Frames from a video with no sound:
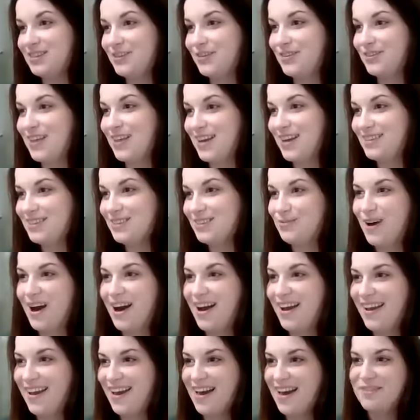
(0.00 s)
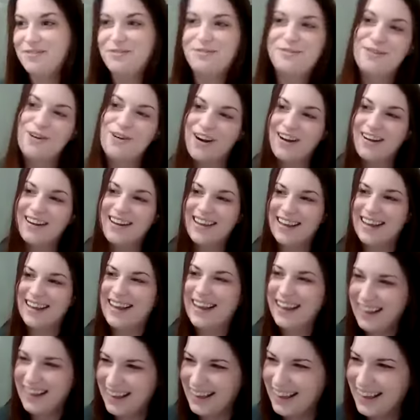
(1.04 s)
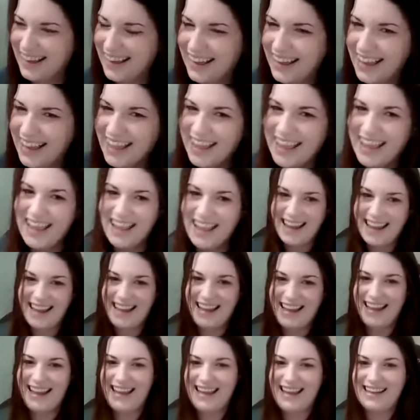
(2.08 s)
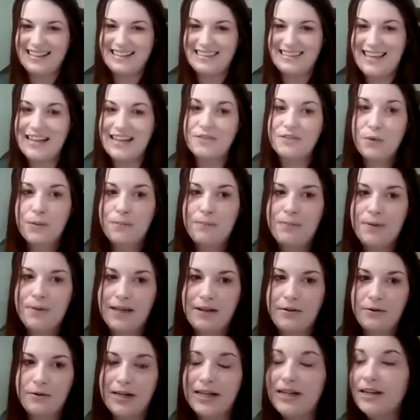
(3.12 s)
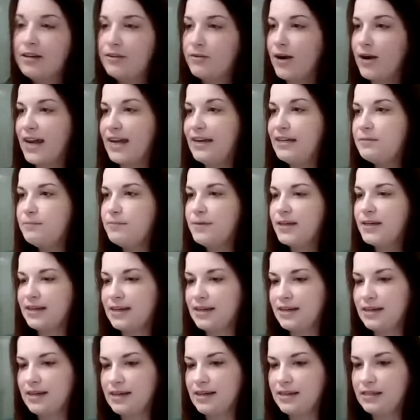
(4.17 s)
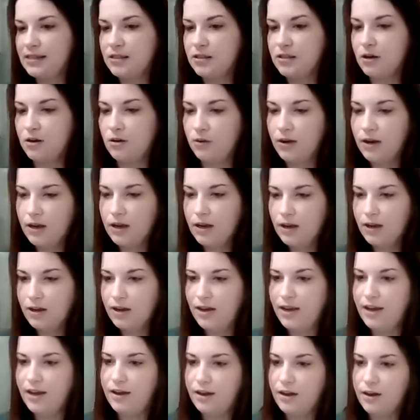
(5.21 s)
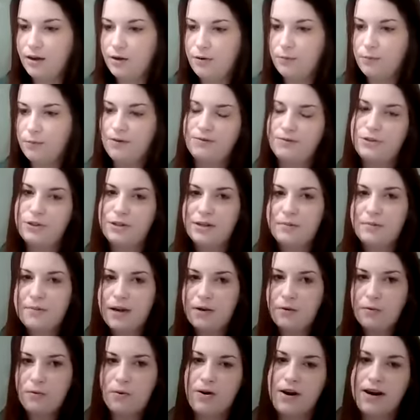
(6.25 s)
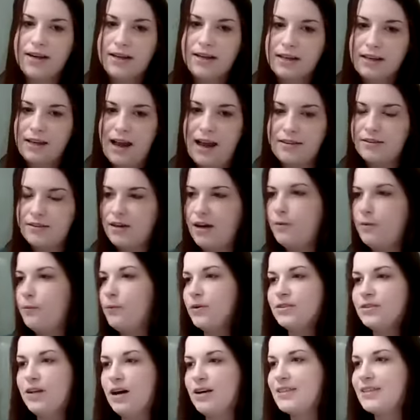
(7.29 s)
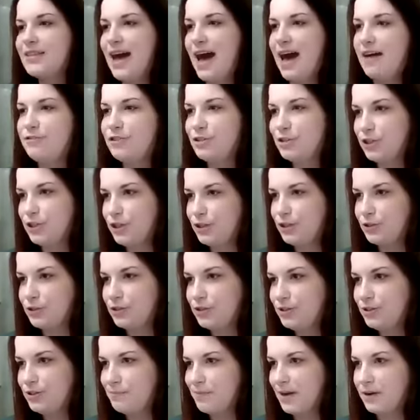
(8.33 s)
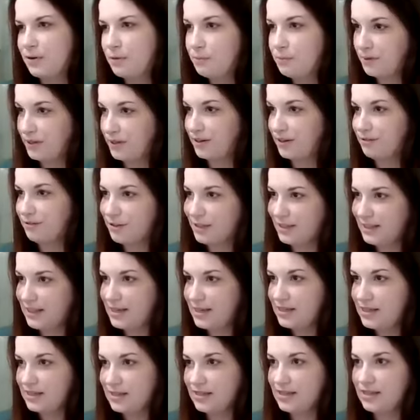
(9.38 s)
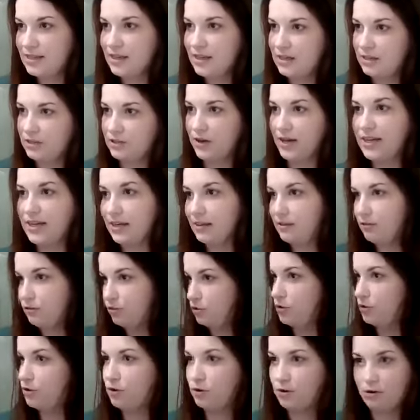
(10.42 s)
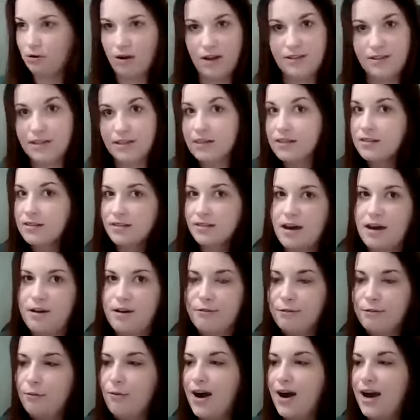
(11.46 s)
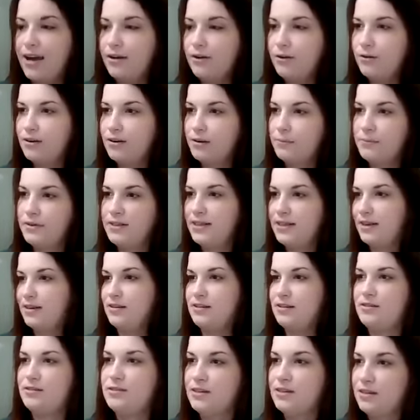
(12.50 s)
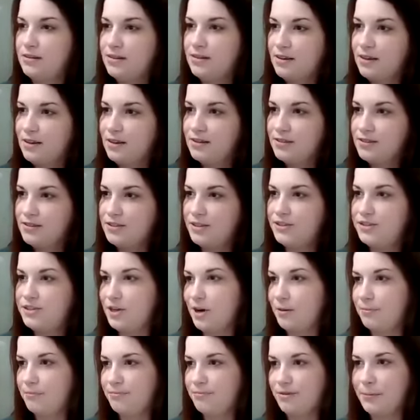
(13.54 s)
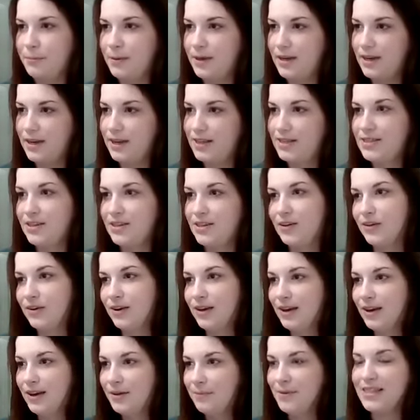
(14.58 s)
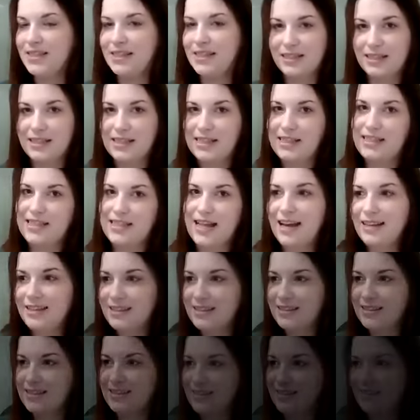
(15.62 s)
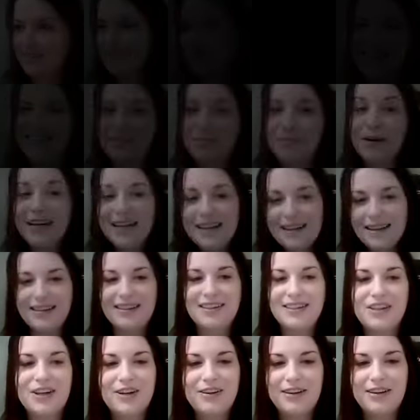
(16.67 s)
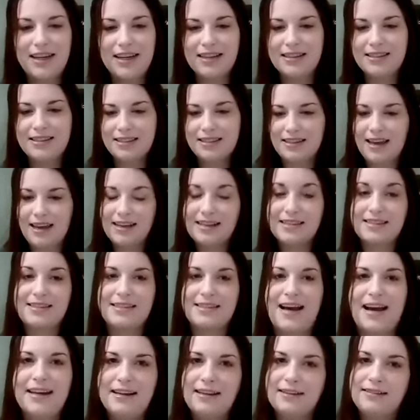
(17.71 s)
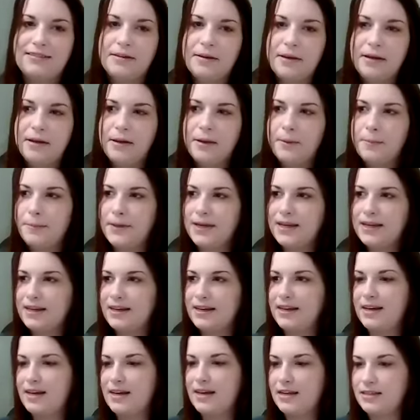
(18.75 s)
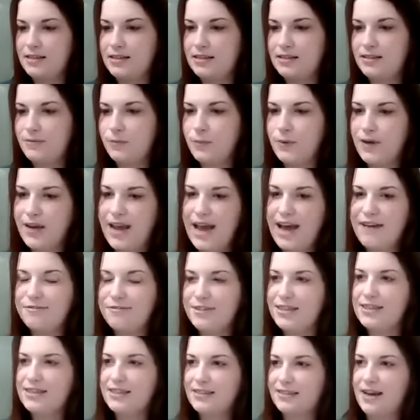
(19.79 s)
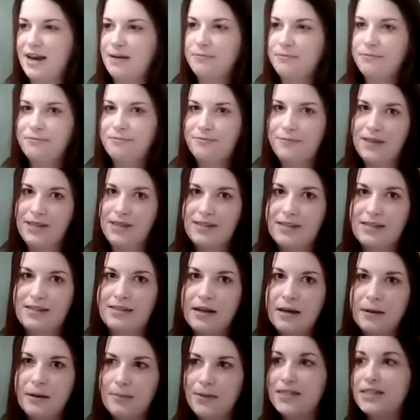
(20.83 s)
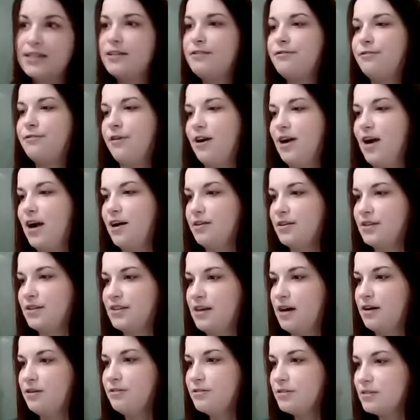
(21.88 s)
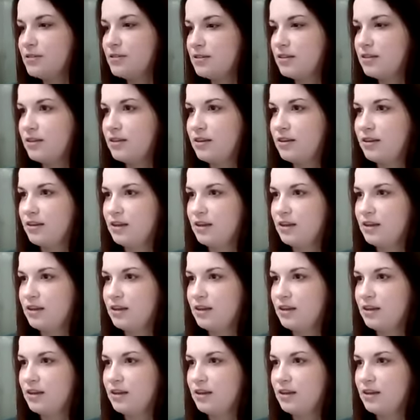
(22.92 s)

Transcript: so that's why I have frog. And that would be really great because during my work, I will not have to use my computer for this, so I can do other stuff while Kubernetes is doing the job for me. So basically, it's that. But it's exciting because we have this time. It's basically for ourselves.